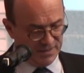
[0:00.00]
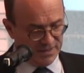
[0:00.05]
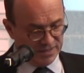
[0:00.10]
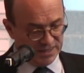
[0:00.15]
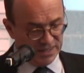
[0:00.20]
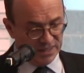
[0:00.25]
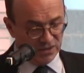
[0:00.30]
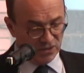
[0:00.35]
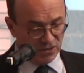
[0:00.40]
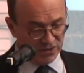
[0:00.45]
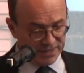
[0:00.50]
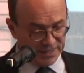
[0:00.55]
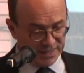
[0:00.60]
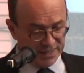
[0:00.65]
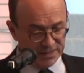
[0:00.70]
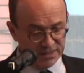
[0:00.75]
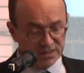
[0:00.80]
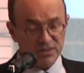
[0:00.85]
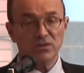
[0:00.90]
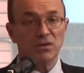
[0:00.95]
They are
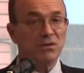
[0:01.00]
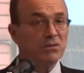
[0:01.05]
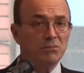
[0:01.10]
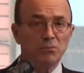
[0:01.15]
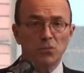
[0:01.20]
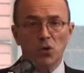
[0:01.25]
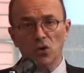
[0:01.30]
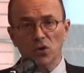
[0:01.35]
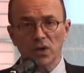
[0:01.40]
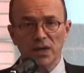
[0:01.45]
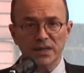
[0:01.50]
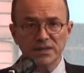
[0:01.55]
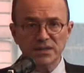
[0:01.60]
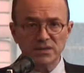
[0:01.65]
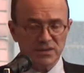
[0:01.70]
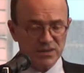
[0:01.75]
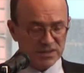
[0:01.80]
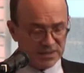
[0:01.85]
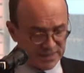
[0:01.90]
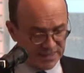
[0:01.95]
located more or less
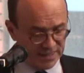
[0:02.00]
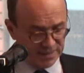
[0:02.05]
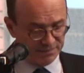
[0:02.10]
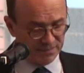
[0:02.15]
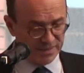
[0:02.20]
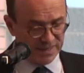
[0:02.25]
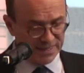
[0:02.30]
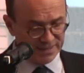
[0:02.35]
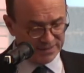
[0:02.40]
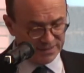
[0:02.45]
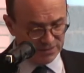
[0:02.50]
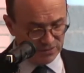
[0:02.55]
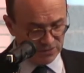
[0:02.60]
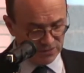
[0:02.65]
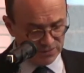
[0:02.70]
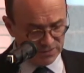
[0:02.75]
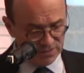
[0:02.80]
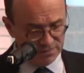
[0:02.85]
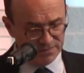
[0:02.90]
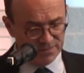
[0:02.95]
on the same
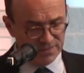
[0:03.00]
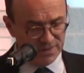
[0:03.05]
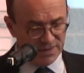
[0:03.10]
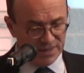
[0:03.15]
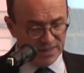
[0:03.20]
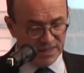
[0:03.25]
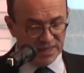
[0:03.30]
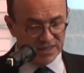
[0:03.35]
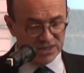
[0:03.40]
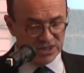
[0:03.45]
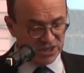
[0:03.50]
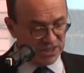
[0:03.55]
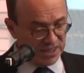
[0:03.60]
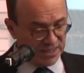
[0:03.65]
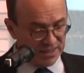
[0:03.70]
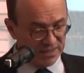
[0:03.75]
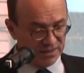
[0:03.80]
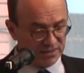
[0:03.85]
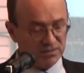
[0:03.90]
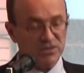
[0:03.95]
latitude and
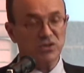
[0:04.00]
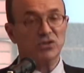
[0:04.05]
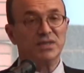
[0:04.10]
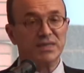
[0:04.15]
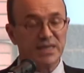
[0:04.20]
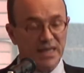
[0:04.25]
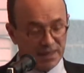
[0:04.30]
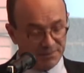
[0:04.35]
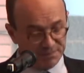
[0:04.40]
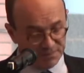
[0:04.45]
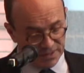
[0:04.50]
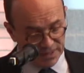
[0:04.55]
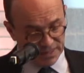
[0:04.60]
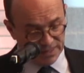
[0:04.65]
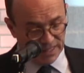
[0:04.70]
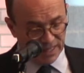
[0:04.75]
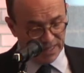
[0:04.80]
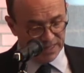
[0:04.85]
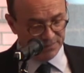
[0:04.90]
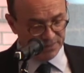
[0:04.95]
share the same
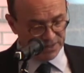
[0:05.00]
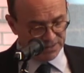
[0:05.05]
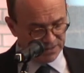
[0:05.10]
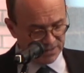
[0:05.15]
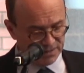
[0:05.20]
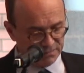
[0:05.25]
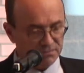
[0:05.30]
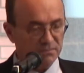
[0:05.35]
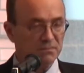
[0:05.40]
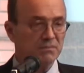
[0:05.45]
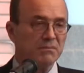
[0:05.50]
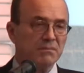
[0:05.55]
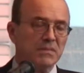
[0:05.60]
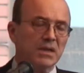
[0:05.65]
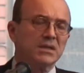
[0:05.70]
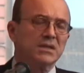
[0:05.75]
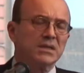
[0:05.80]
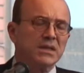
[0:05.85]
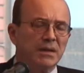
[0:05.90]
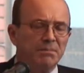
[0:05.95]
climate,
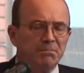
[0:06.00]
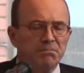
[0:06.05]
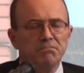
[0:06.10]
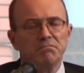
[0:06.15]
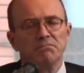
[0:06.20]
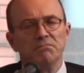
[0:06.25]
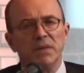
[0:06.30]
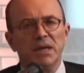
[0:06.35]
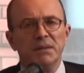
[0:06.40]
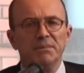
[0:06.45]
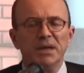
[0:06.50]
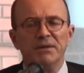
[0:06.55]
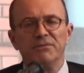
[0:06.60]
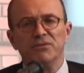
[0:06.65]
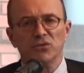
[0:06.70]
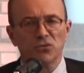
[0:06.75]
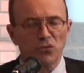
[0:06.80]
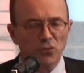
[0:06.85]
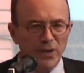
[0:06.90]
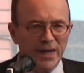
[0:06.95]
except maybe
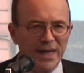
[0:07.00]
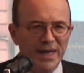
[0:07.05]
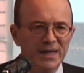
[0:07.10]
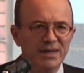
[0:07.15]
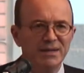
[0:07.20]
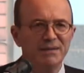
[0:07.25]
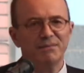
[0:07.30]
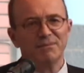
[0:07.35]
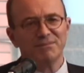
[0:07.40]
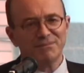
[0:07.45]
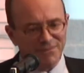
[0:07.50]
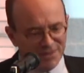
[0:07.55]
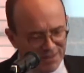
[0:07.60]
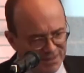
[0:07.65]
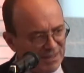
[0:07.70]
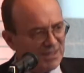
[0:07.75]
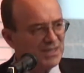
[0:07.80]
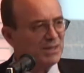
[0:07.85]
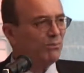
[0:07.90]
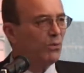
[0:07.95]
for the rain.
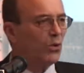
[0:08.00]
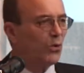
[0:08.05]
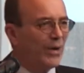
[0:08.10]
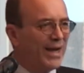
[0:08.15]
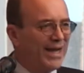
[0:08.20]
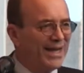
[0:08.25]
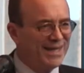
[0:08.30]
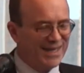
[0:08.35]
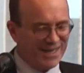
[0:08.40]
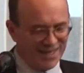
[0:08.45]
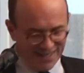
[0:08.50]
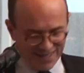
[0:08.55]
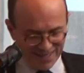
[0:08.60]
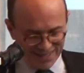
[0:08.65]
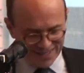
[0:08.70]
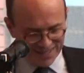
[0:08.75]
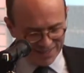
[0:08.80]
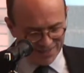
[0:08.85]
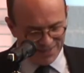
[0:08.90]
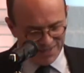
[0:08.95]
It's more rainy
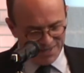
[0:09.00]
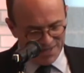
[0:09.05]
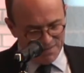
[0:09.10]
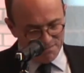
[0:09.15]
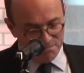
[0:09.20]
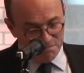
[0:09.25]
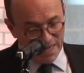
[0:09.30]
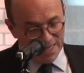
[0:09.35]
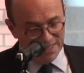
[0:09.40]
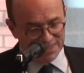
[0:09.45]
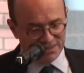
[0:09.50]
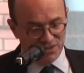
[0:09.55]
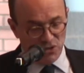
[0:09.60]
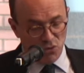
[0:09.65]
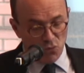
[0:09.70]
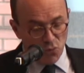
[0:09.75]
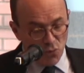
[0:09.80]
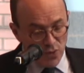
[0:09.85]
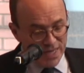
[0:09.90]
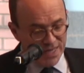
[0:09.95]
here, but
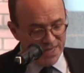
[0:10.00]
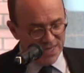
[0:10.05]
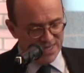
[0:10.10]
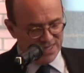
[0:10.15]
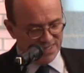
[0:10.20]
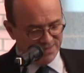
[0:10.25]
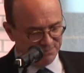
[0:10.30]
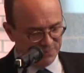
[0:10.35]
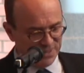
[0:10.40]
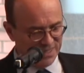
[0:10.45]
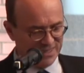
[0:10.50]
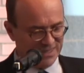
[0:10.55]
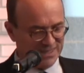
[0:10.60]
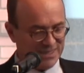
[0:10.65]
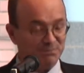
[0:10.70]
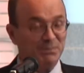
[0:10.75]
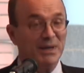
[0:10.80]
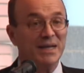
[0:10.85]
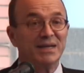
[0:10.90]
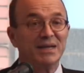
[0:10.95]
we in Paris
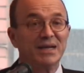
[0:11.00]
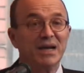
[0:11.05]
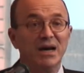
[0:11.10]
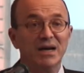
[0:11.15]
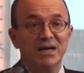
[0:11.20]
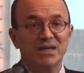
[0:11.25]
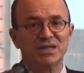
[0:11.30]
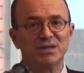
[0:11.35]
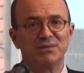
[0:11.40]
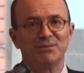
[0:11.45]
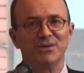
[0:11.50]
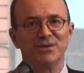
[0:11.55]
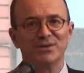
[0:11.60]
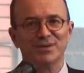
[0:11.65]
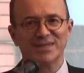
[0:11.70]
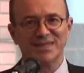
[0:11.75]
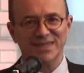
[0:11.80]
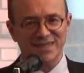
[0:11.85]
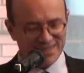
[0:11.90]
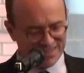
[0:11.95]
pay cash for
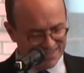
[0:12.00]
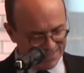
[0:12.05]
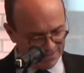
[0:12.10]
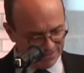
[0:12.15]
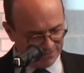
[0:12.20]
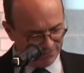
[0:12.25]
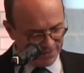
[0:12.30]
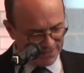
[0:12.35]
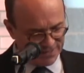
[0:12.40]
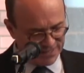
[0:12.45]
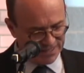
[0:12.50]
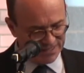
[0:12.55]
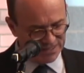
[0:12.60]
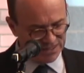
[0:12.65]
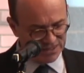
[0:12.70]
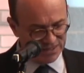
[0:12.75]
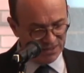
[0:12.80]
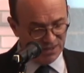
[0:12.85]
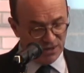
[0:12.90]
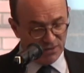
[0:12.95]
this
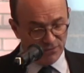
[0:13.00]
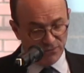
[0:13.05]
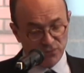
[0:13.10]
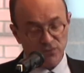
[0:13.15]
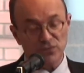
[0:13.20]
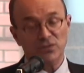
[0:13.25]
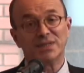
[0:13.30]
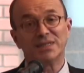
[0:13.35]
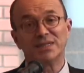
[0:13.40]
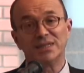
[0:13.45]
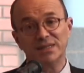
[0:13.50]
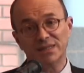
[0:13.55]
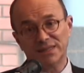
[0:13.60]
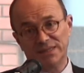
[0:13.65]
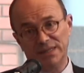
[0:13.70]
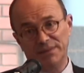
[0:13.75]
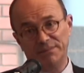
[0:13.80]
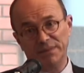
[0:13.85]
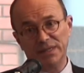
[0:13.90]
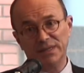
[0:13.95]
advantage through
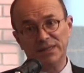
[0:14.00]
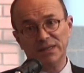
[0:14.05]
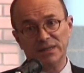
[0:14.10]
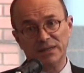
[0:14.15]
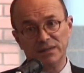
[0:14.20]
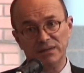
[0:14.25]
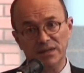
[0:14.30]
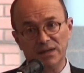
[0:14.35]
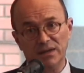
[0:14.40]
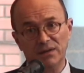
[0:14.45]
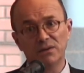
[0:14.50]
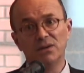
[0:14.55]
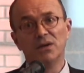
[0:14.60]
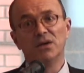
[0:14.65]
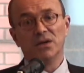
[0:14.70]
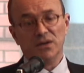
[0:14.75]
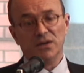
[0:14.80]
systematic now